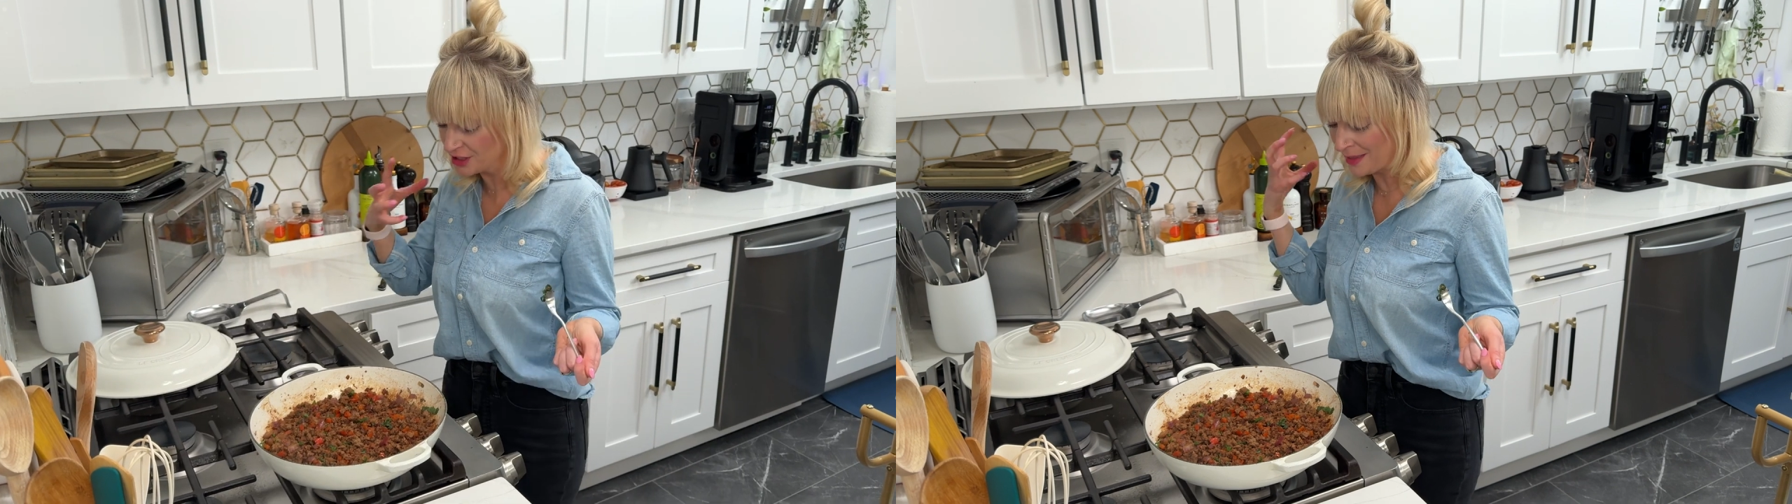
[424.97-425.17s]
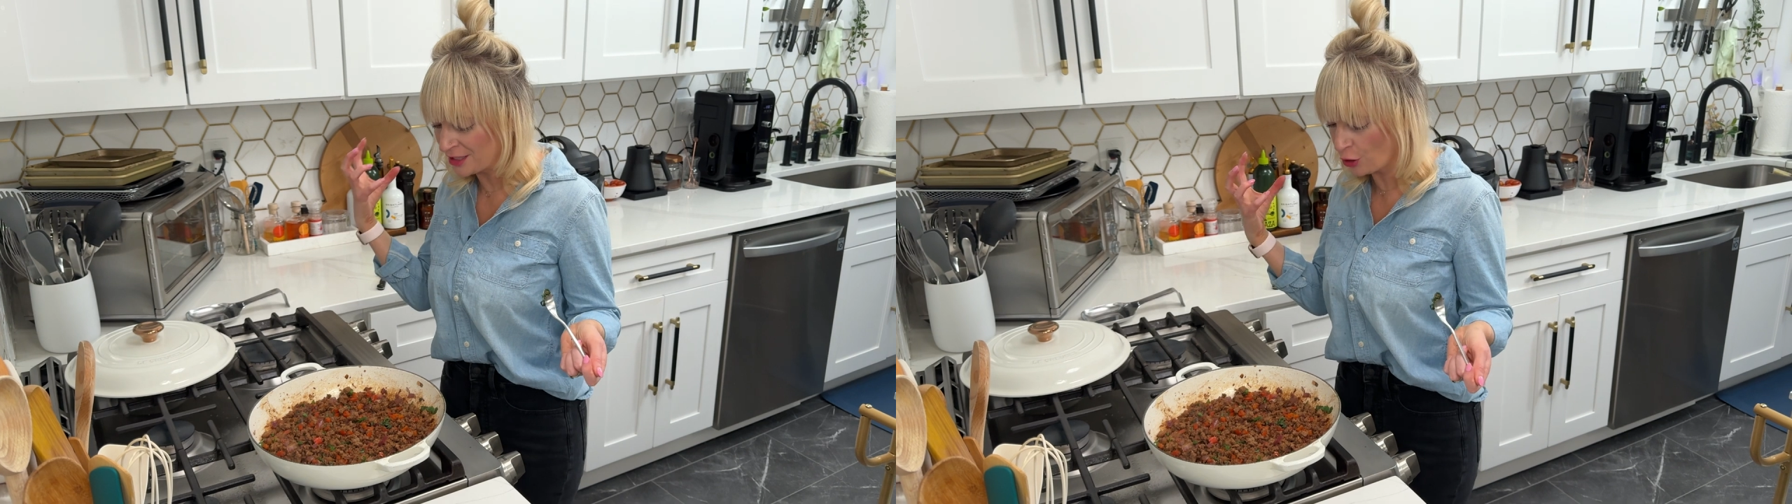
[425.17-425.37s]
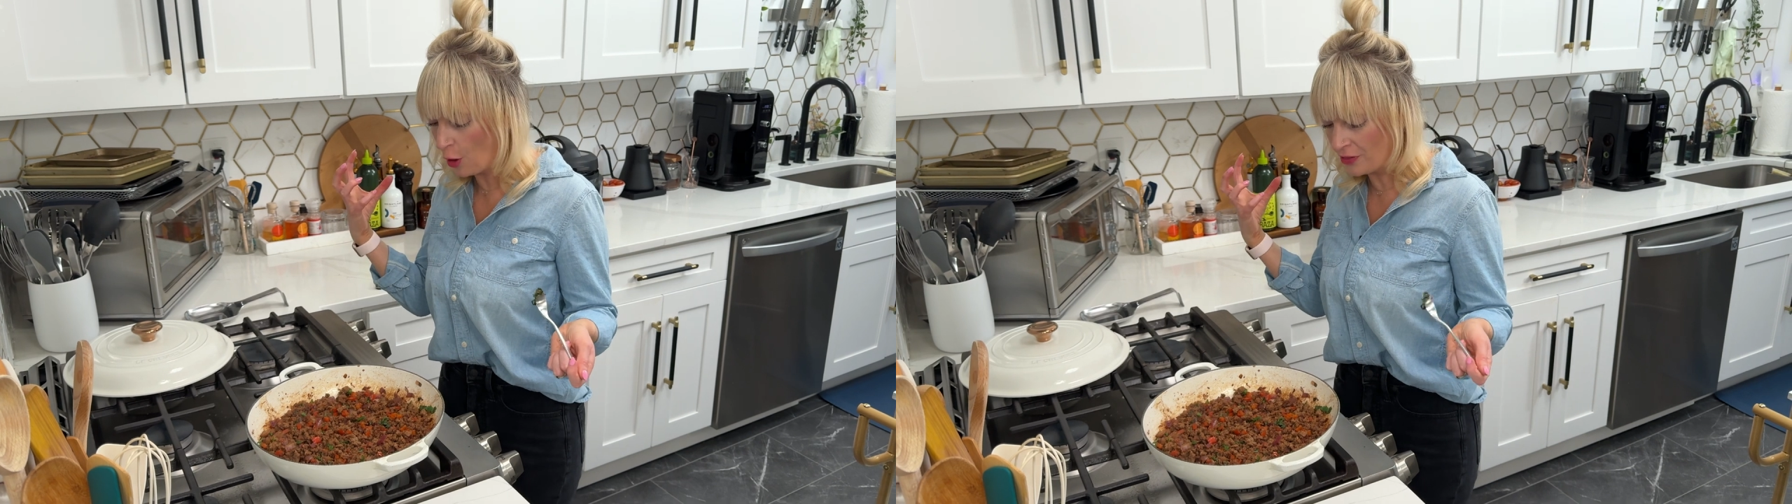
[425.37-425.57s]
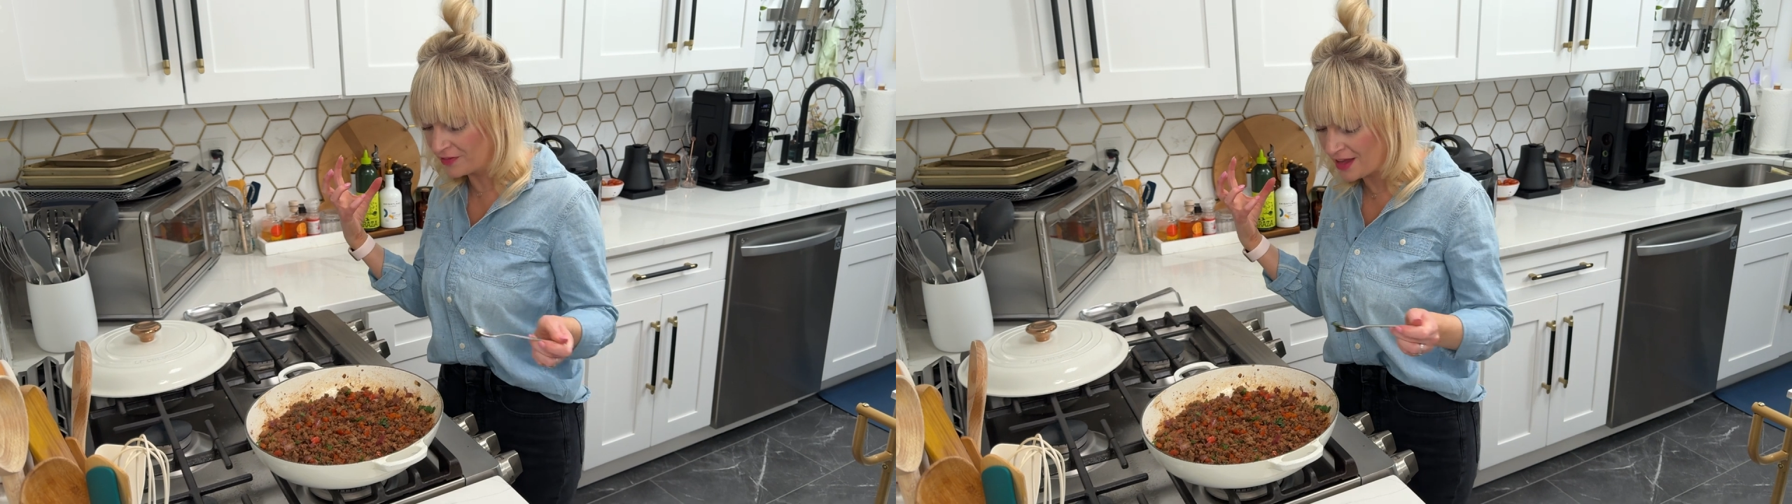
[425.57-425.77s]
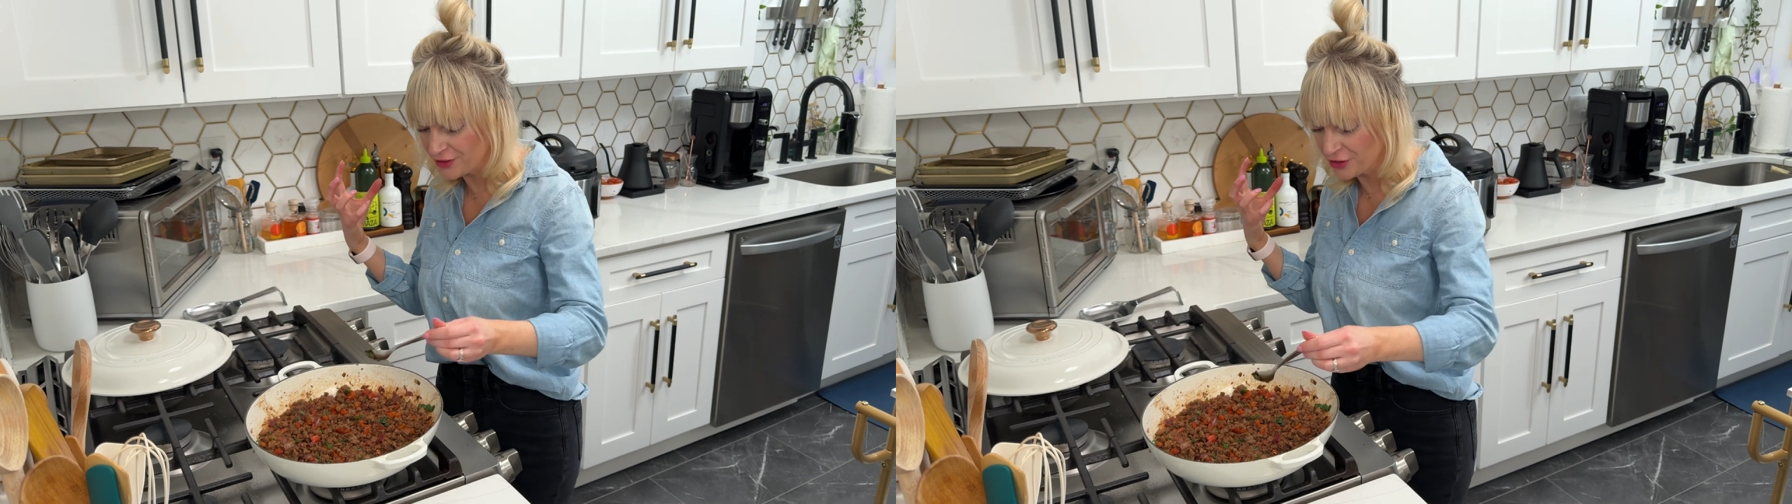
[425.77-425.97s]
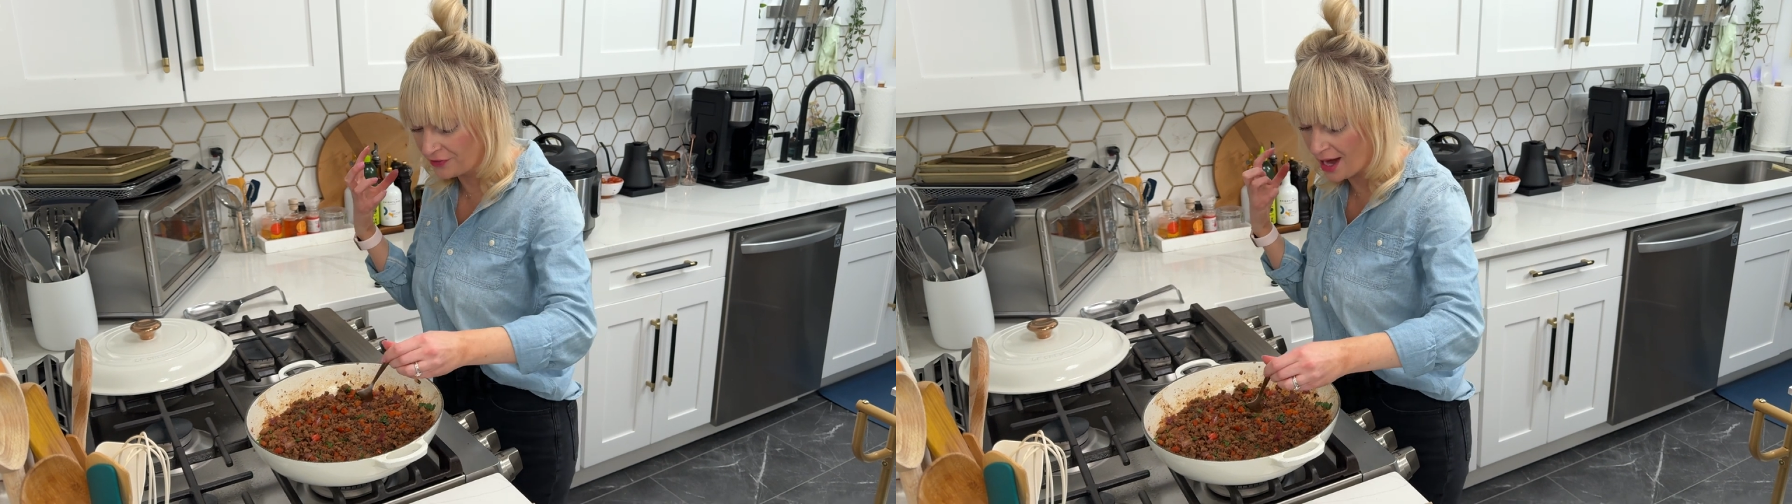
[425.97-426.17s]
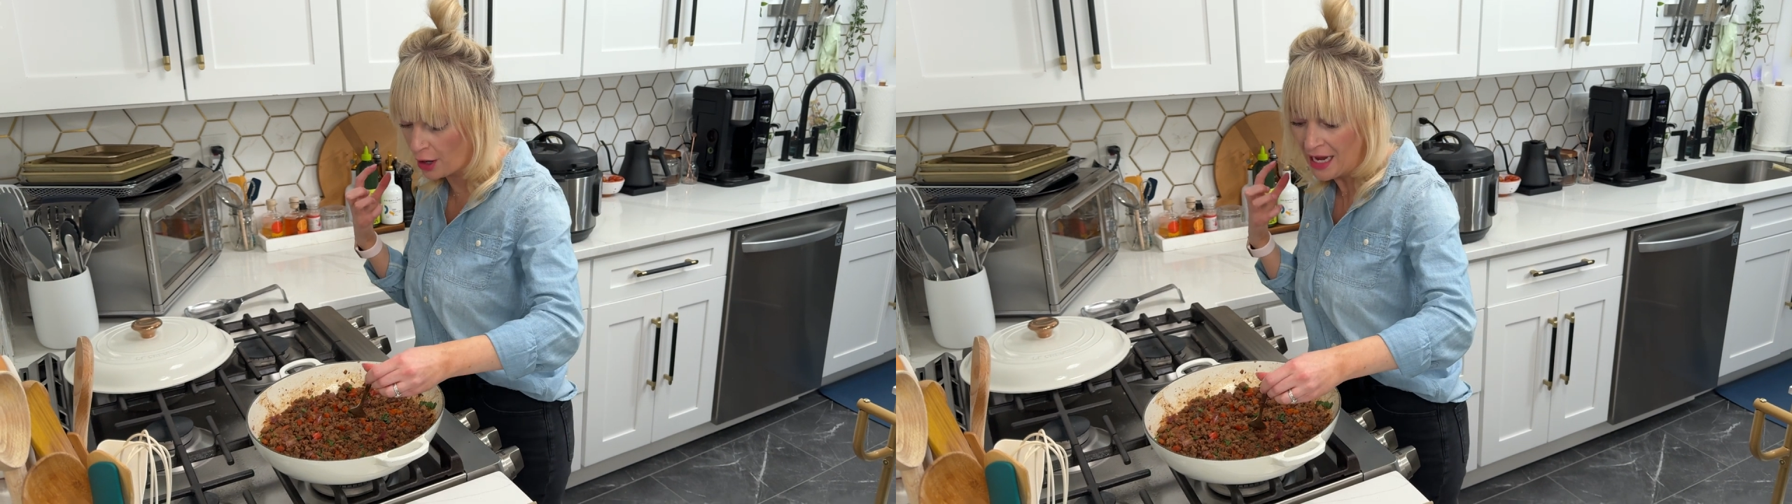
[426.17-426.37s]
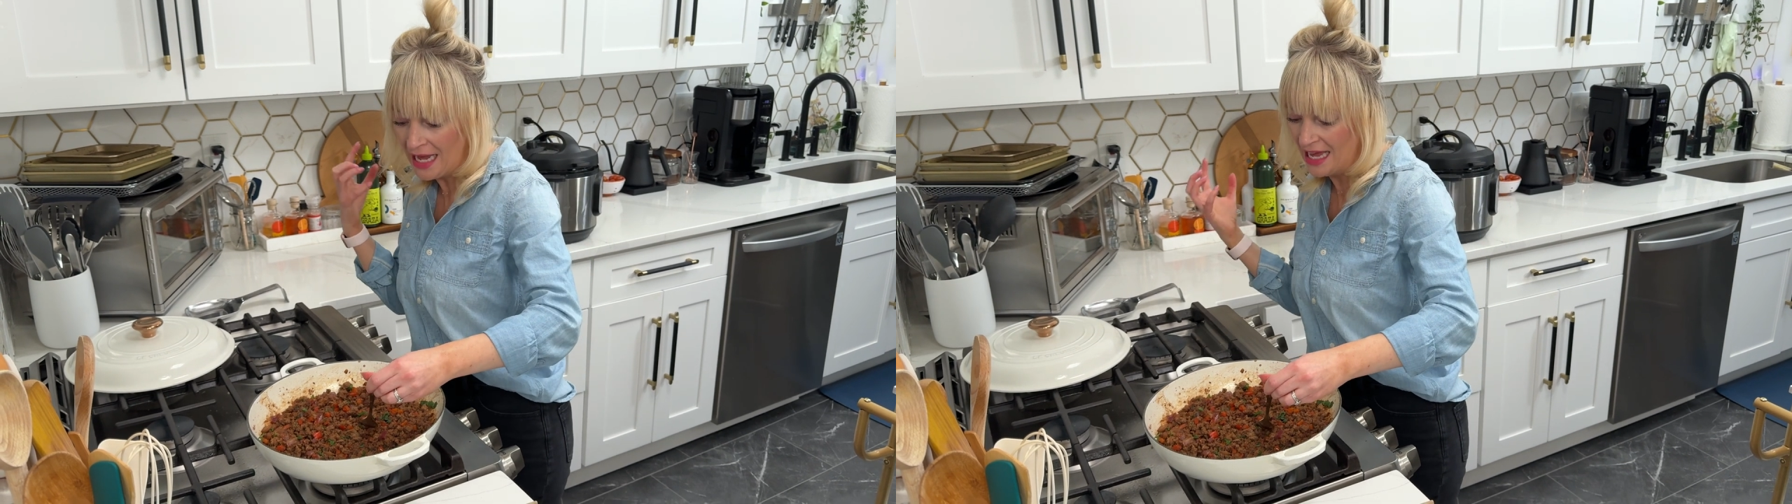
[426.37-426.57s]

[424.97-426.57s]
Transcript: make sure all the flavors are there.